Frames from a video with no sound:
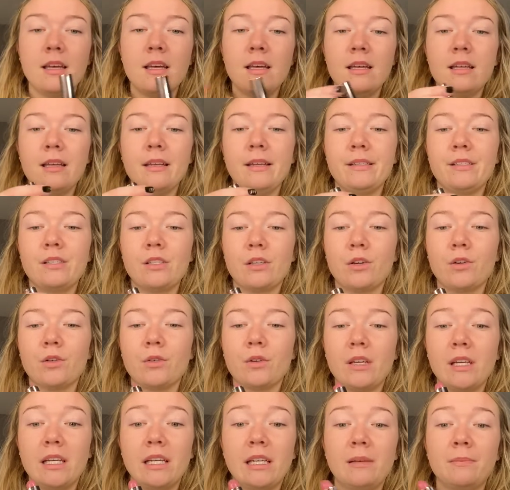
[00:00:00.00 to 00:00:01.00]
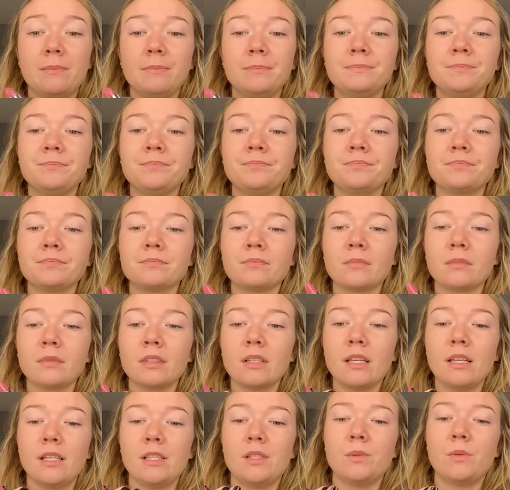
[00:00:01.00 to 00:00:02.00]
It's a cream.
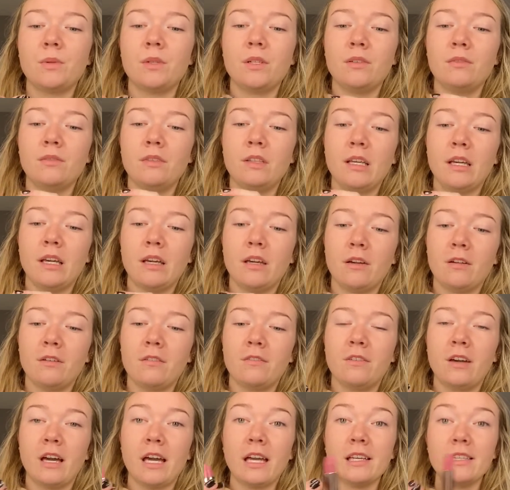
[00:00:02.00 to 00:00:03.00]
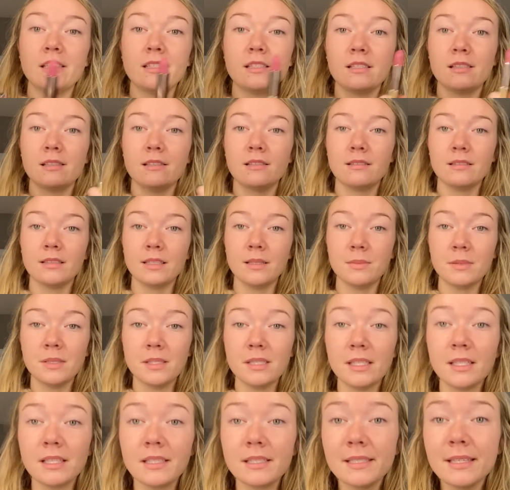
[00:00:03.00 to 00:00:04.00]
It's one of their Vice
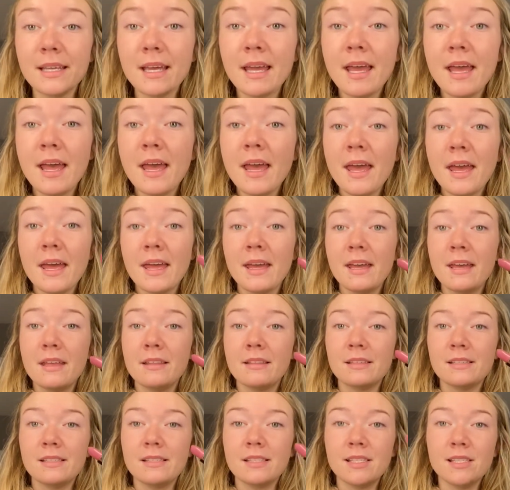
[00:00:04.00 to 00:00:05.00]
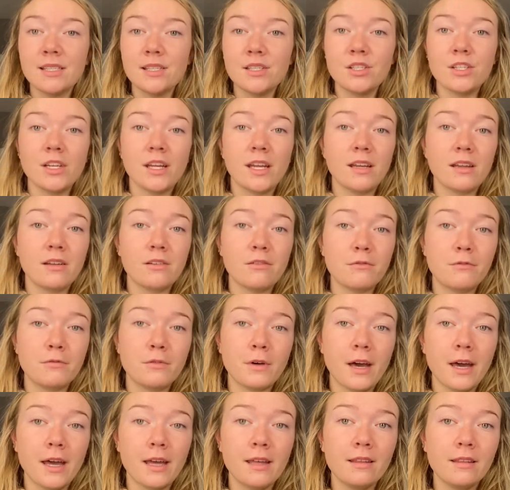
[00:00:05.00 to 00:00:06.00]
lipsticks. And this is the shade
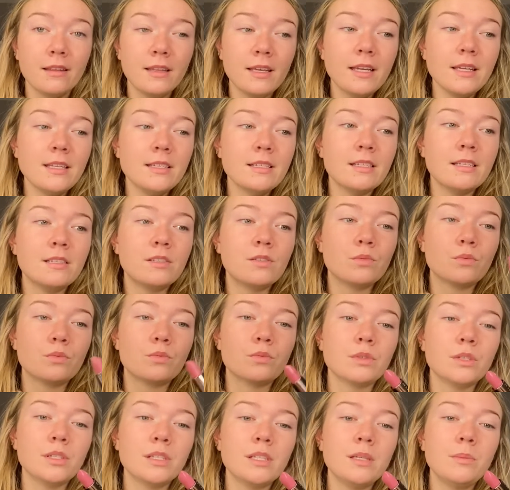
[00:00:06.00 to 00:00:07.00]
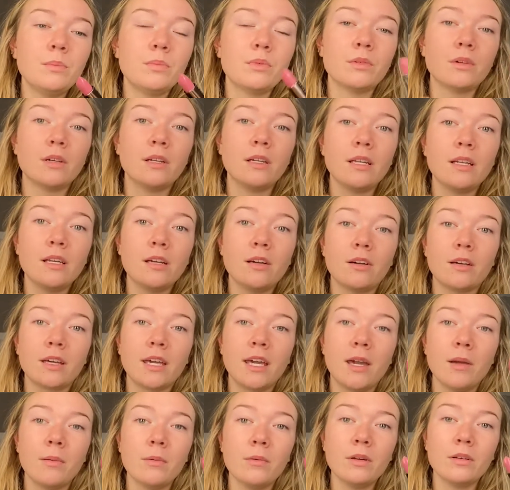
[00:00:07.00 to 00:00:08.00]
Violet. It's really pretty. On
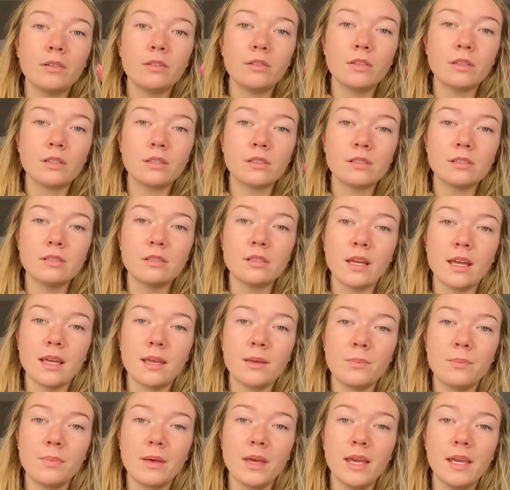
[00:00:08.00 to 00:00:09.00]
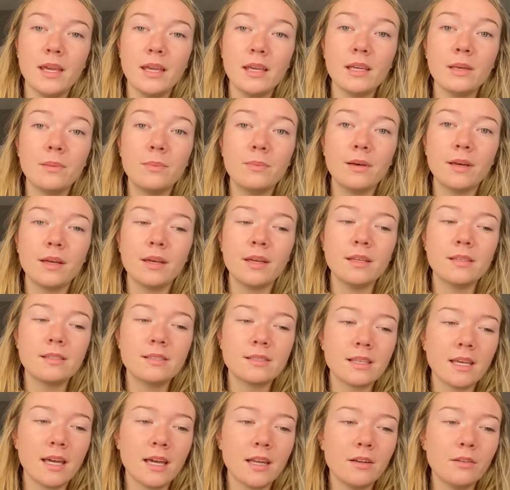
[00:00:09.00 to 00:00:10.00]
camera it looks like pink, but it's
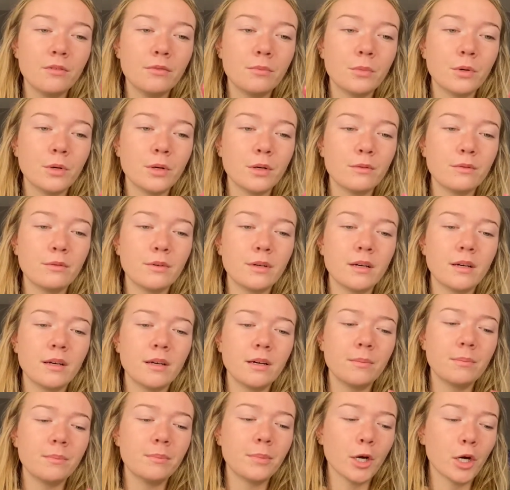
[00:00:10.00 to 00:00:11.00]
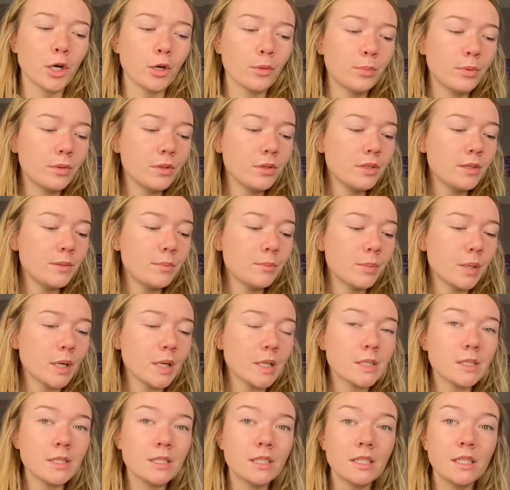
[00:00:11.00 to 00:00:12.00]
kind of more of a purple in
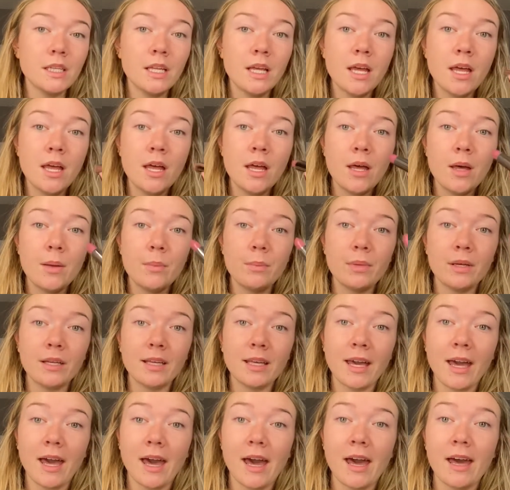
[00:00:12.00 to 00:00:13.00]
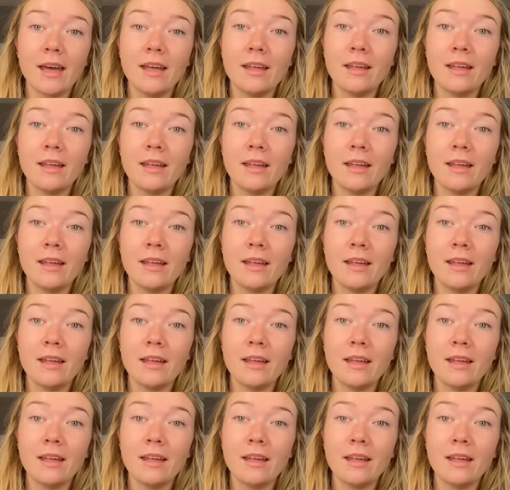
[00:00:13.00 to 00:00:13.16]
person. But yeah.